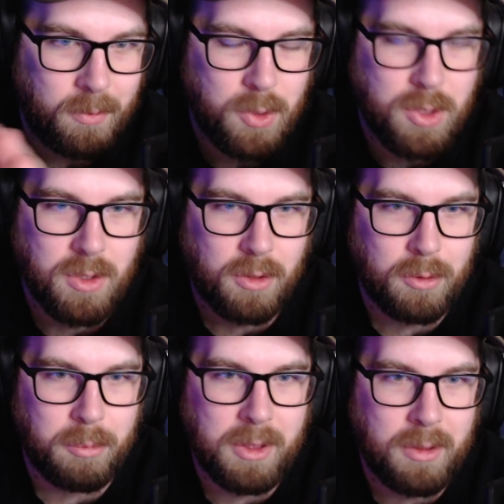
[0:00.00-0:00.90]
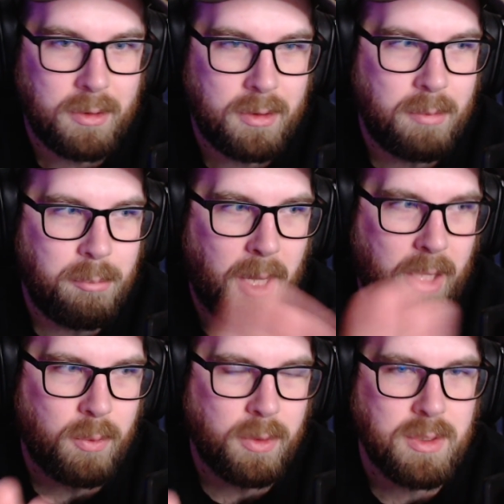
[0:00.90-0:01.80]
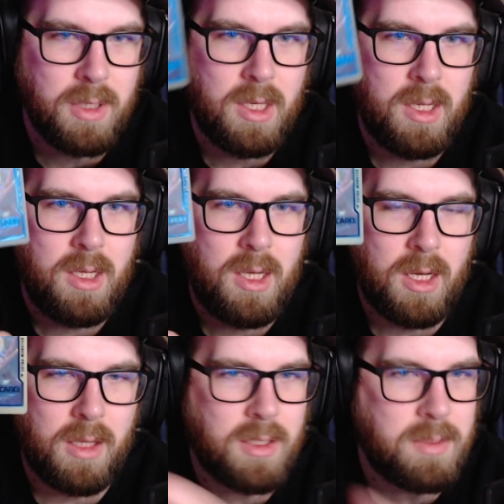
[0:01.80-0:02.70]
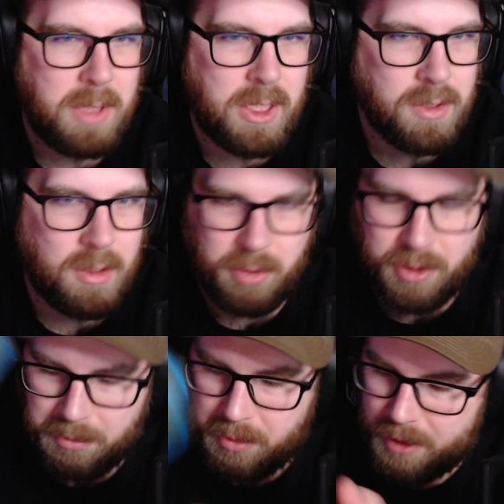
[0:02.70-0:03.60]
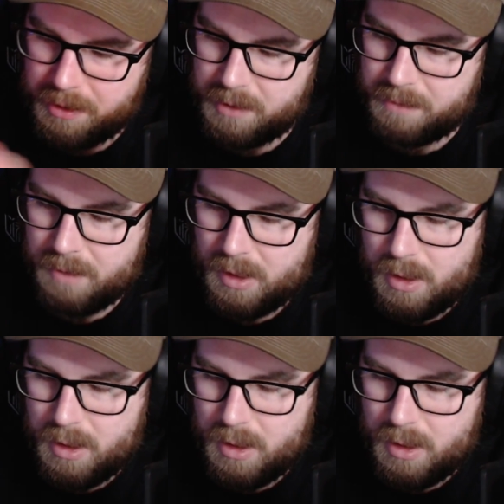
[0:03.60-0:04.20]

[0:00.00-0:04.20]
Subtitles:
which is a little bit backwards. And I think it's because of their printing process.